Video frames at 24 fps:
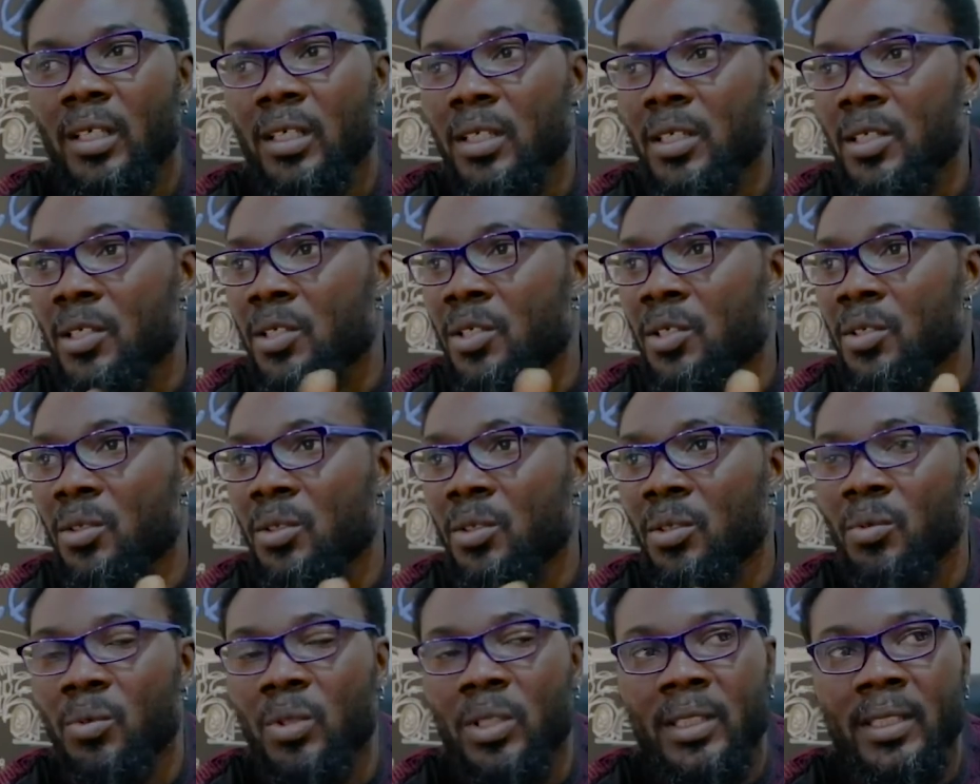it's no
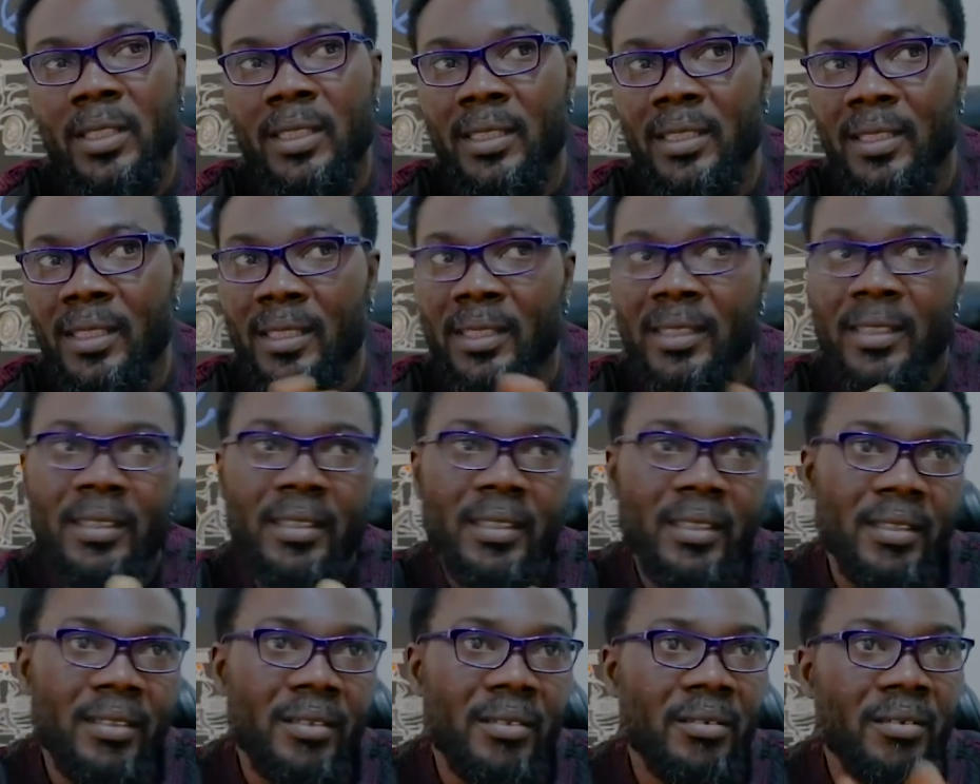wonder
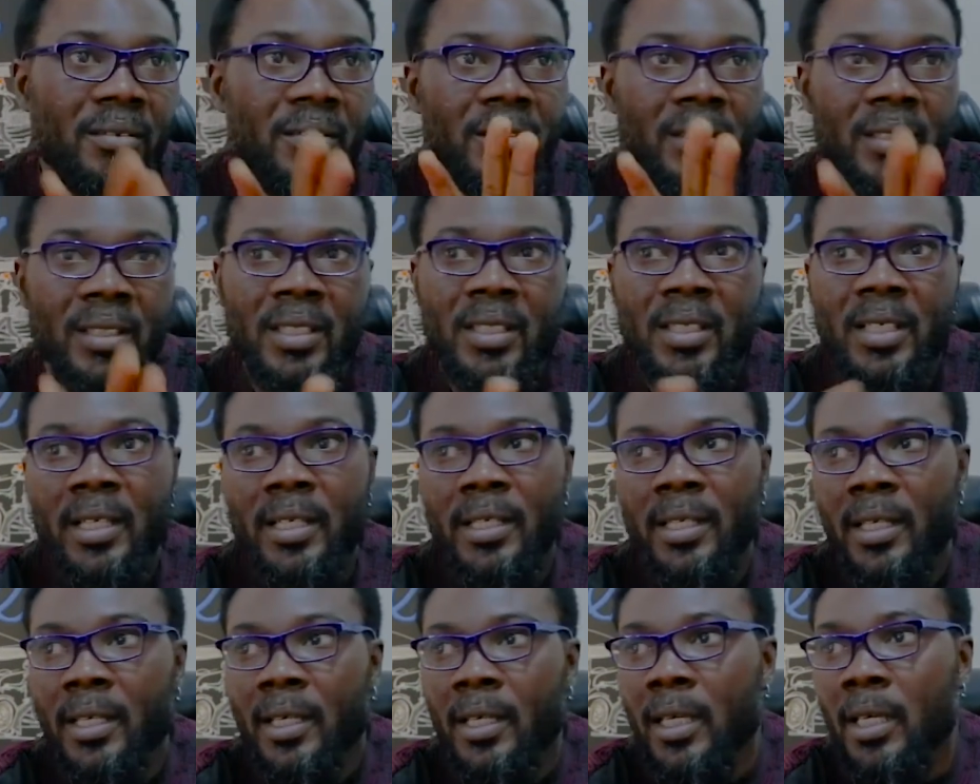that this
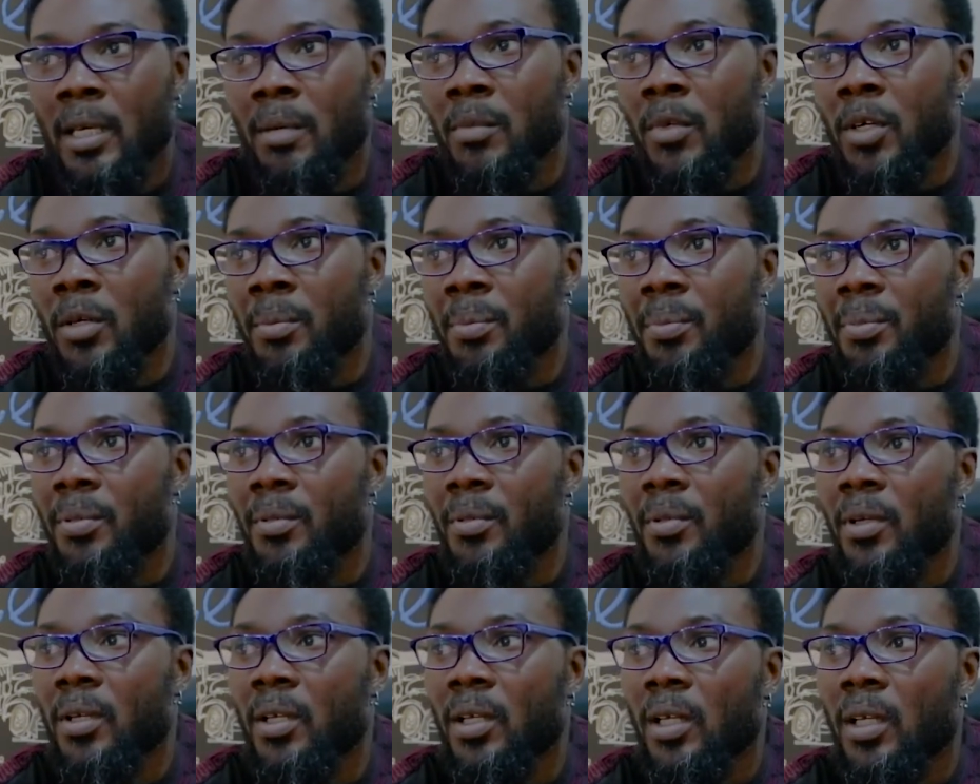idea came up.
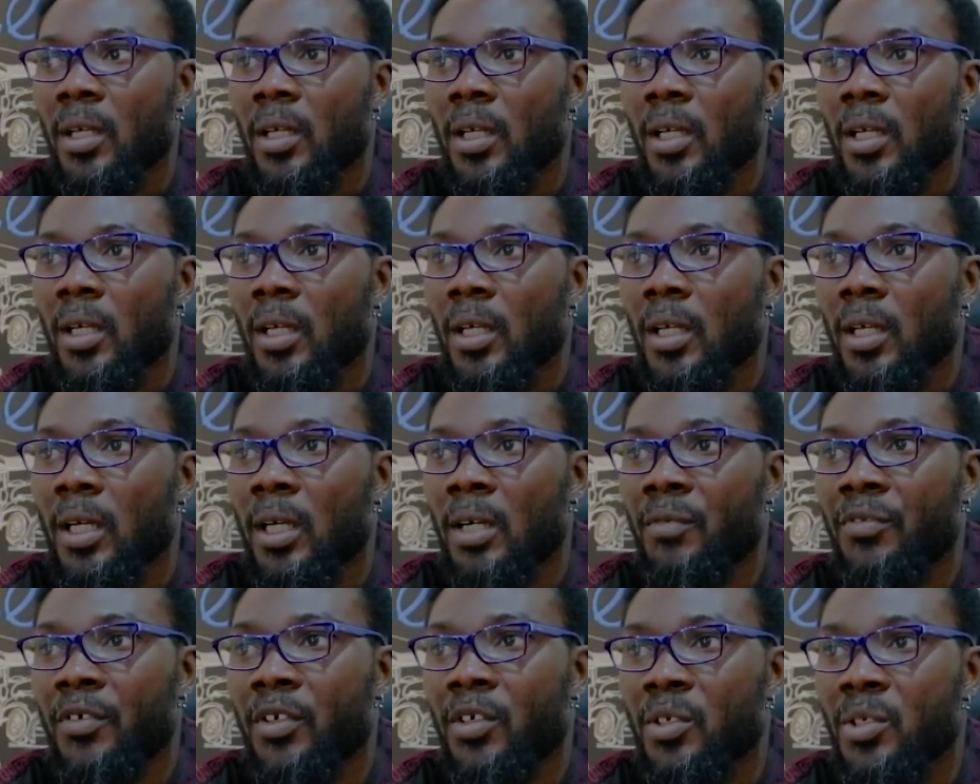
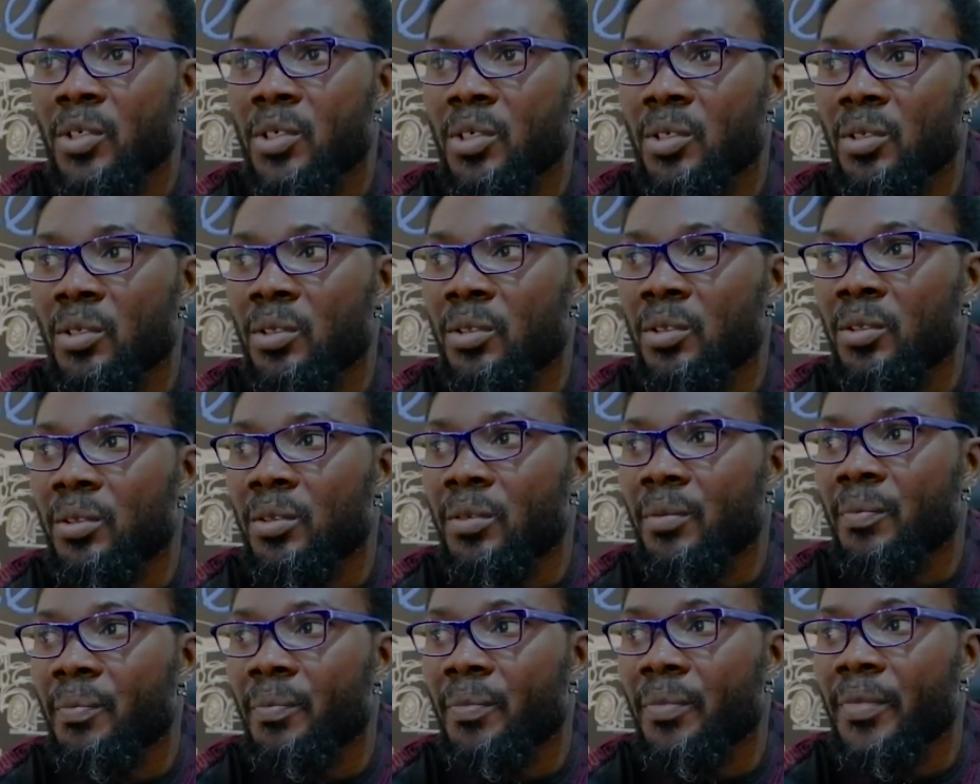I've also
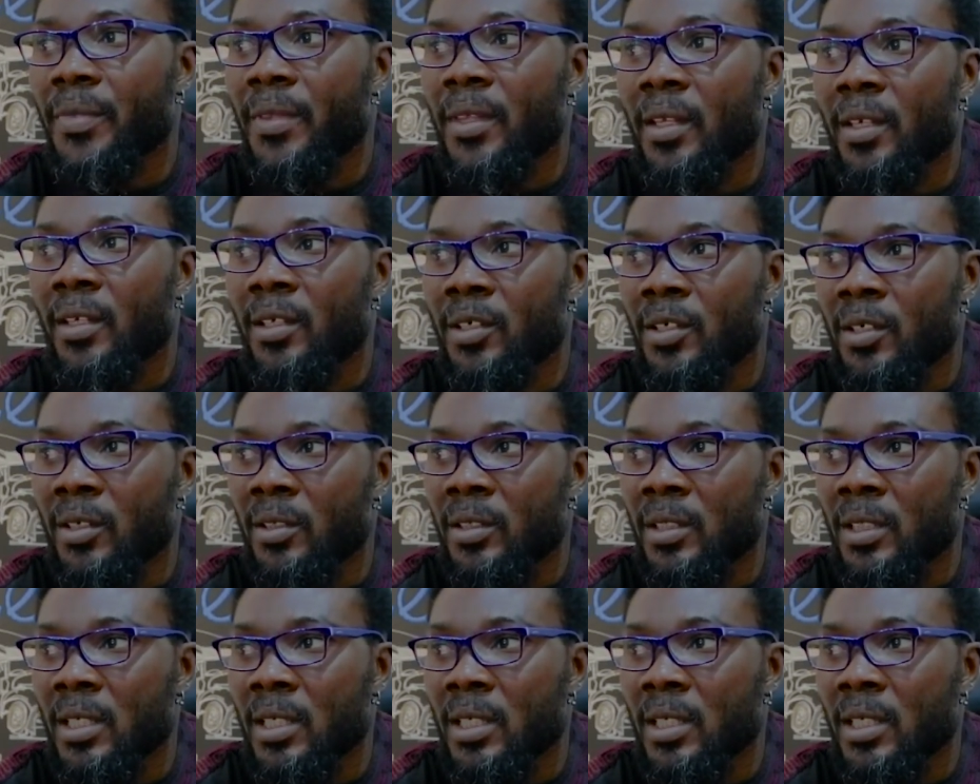done